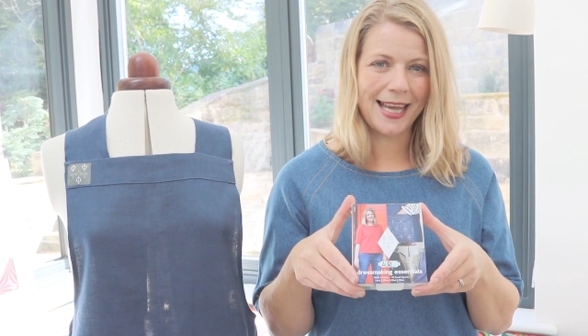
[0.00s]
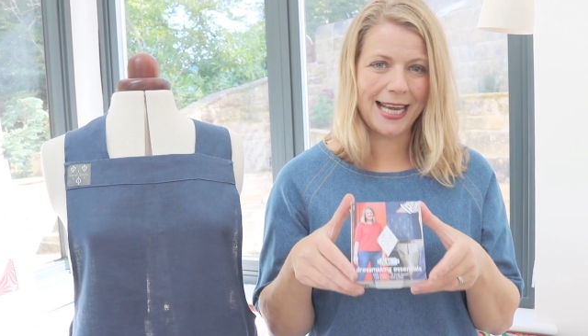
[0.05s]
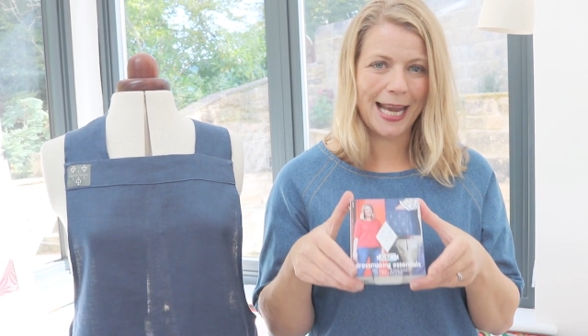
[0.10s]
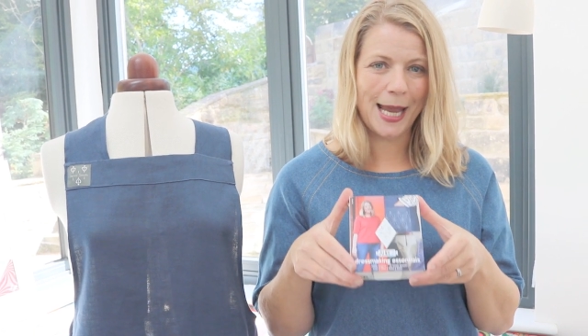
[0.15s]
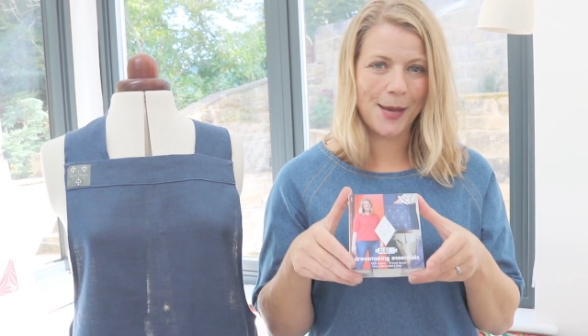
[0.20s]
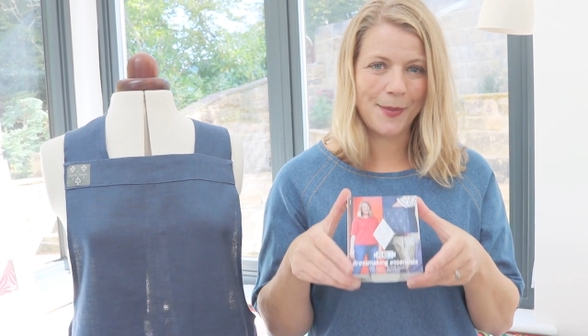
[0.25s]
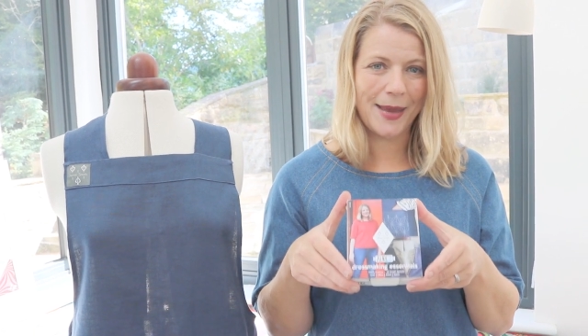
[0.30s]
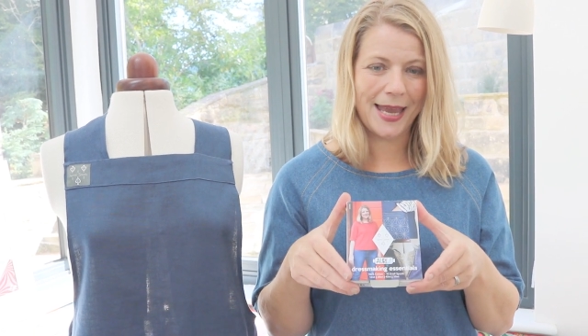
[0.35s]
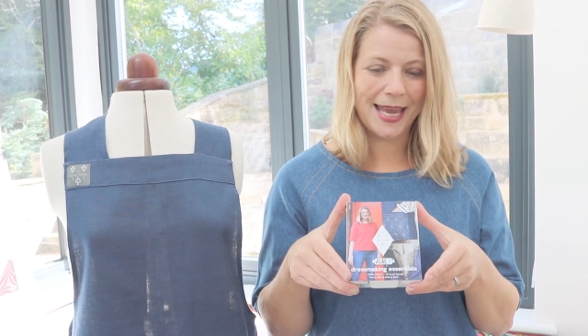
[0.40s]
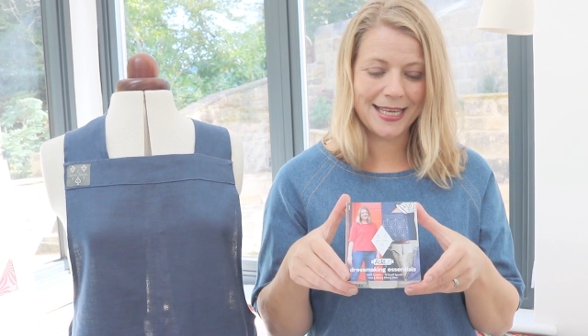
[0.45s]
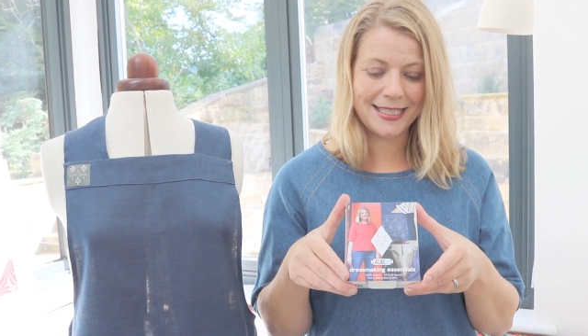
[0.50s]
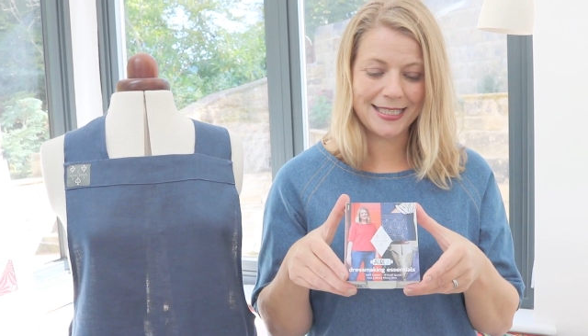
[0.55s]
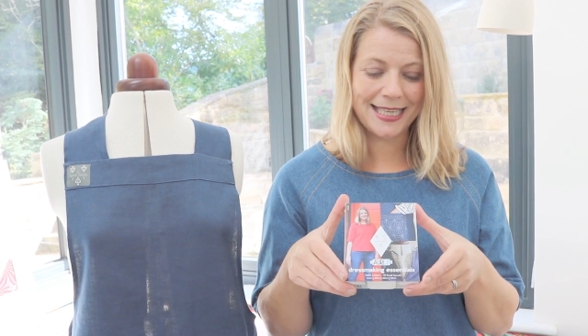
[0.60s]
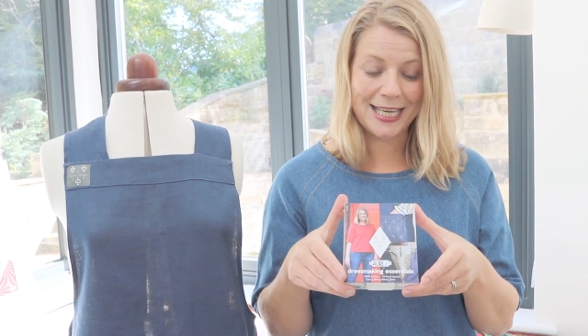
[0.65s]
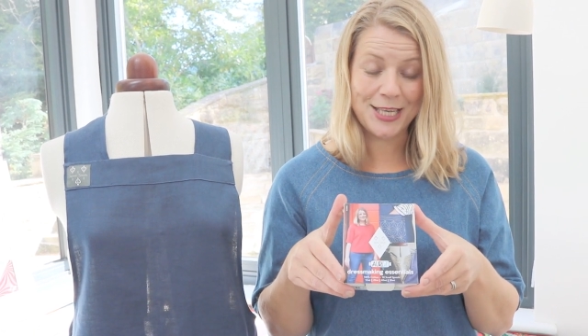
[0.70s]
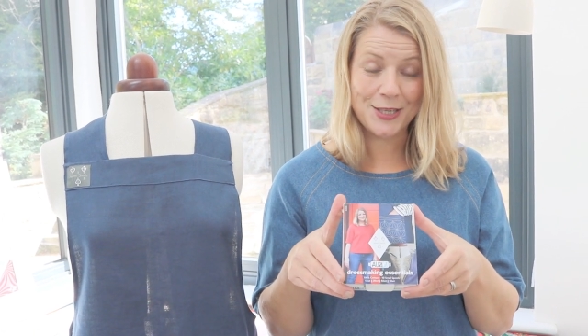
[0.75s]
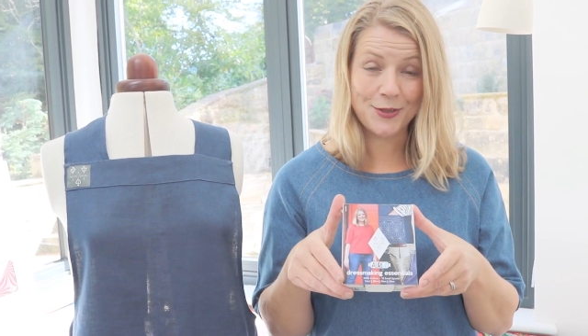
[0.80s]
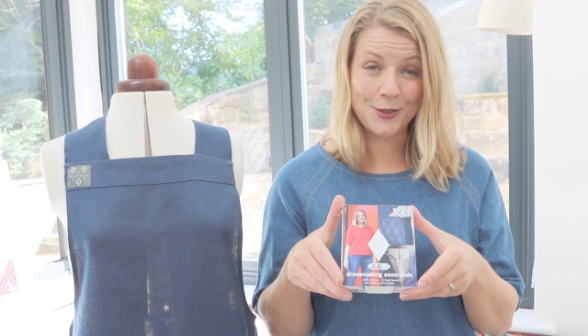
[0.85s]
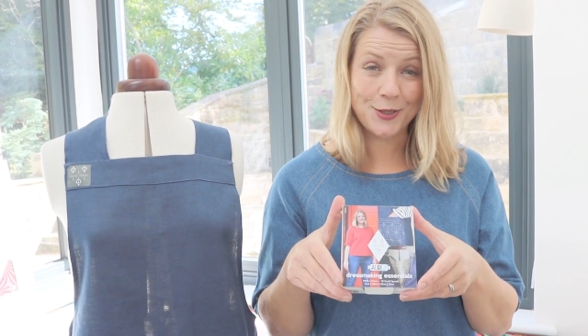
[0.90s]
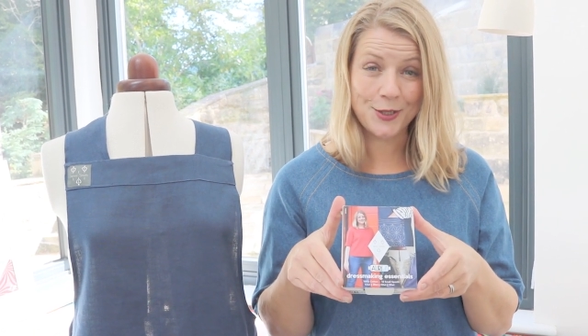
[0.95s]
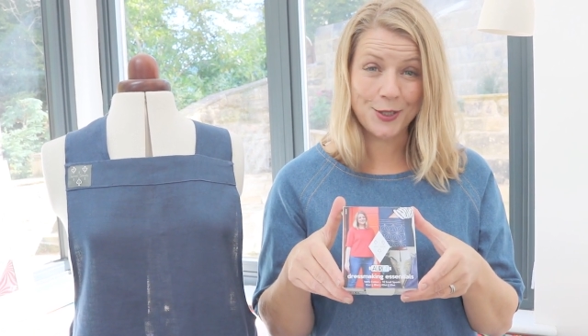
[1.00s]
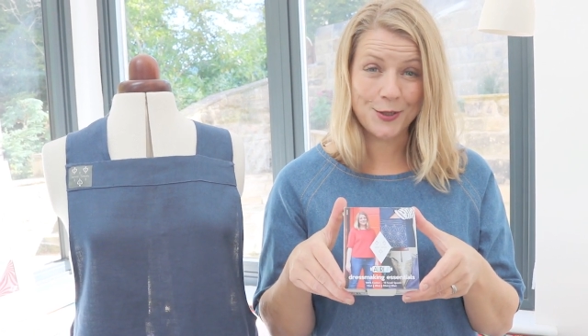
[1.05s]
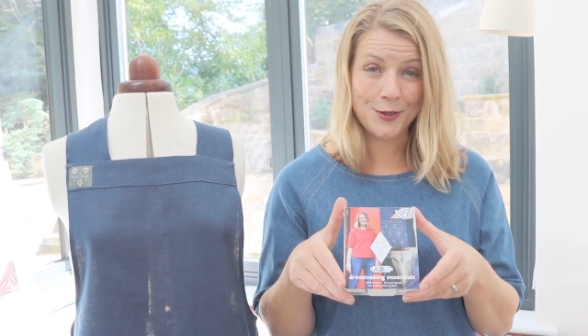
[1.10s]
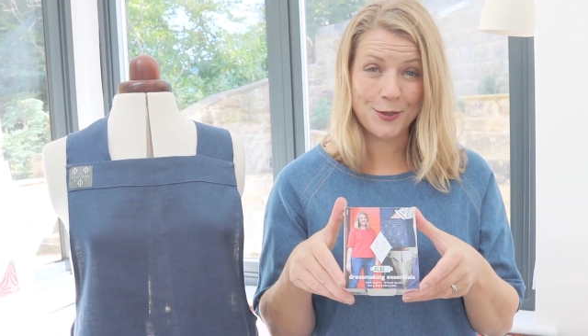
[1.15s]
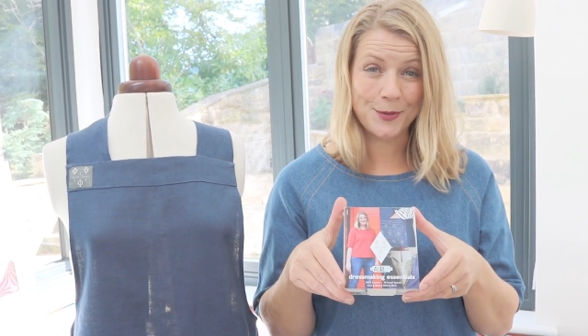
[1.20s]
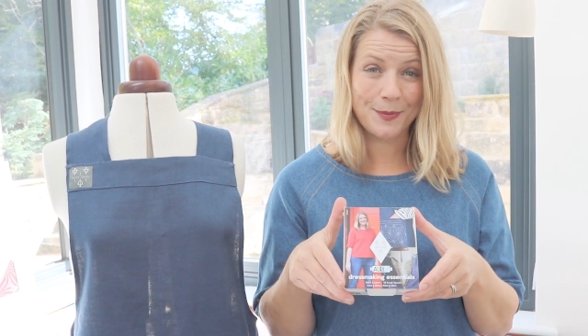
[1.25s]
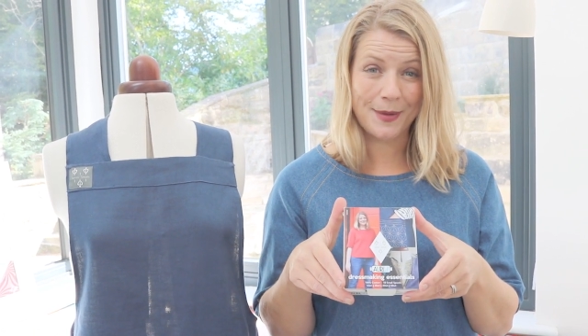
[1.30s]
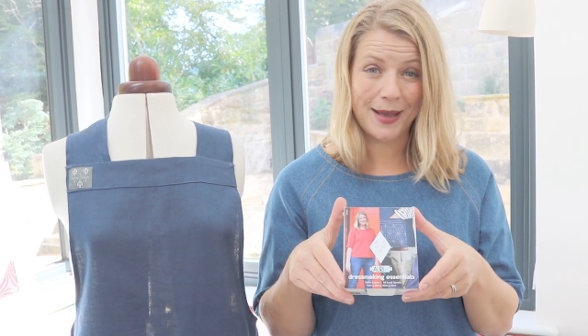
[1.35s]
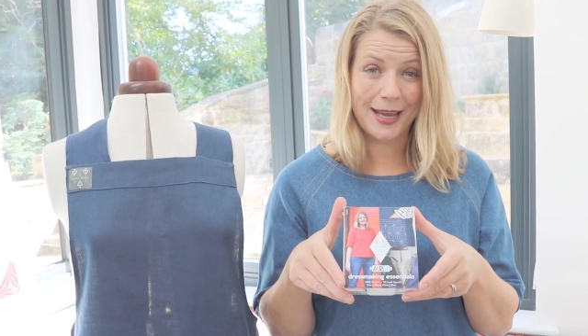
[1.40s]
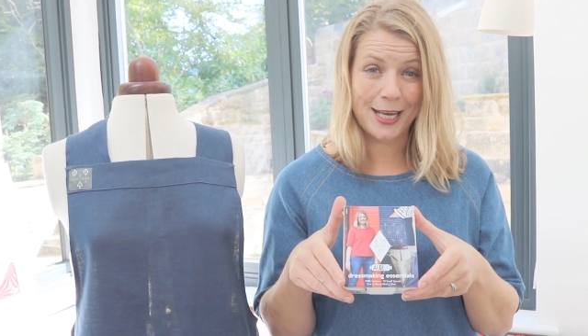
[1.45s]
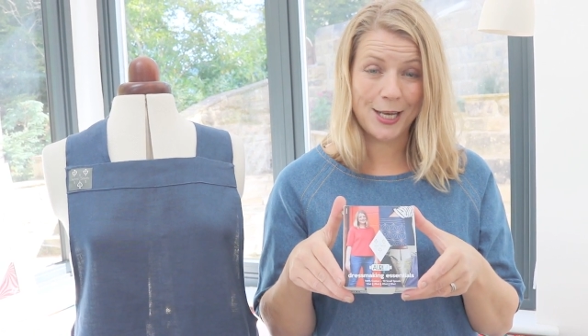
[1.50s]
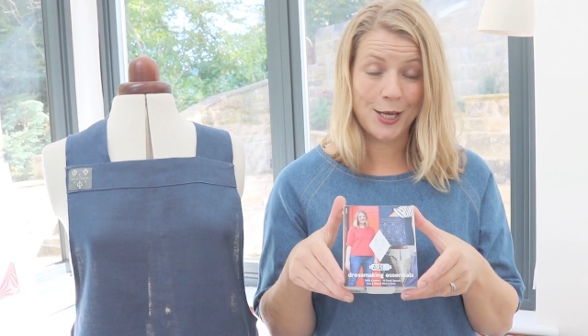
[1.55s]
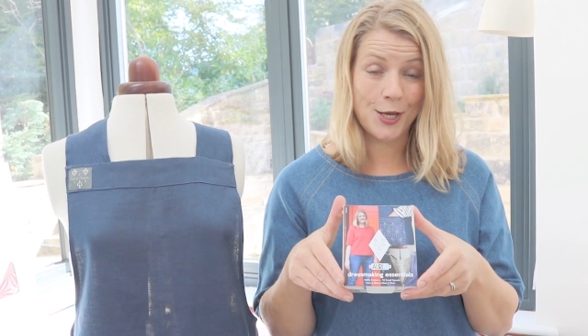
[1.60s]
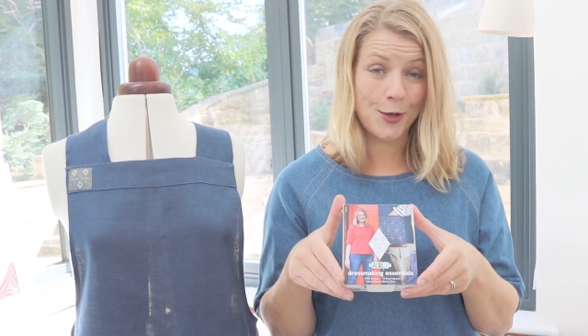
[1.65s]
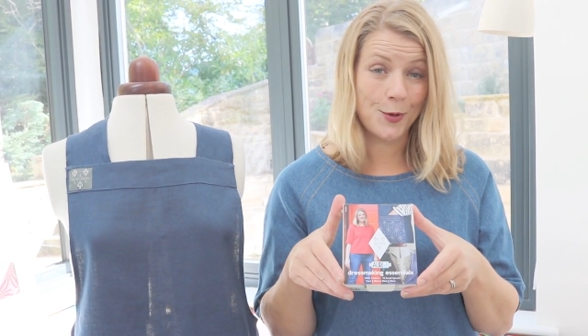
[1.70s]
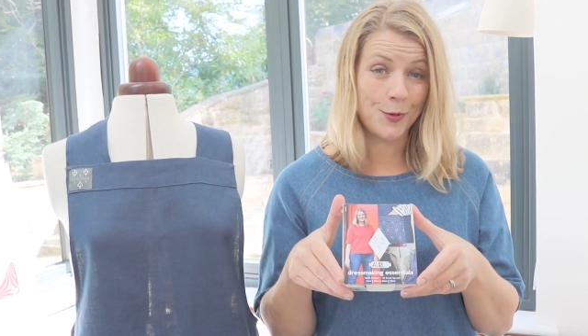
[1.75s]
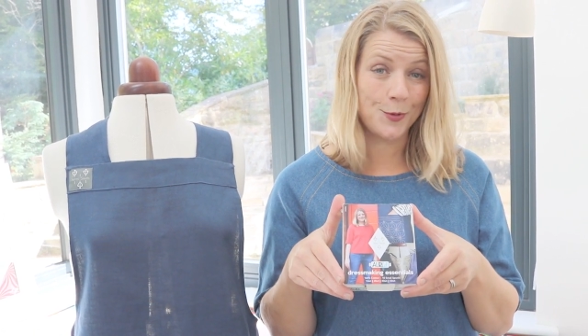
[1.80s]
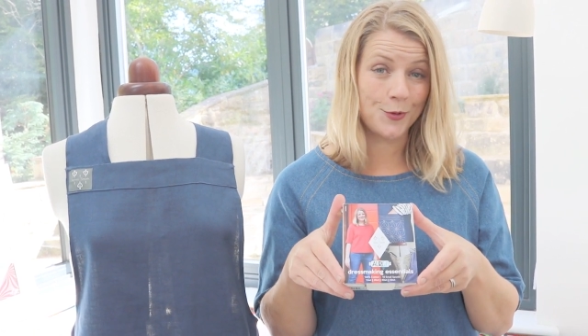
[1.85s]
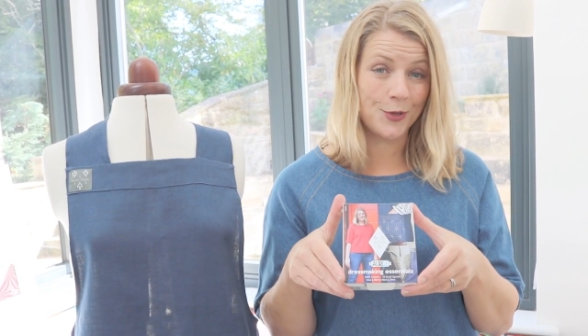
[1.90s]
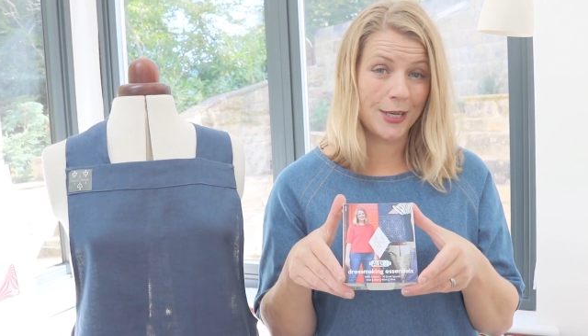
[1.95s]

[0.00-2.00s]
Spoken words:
and I'm here to introduce my new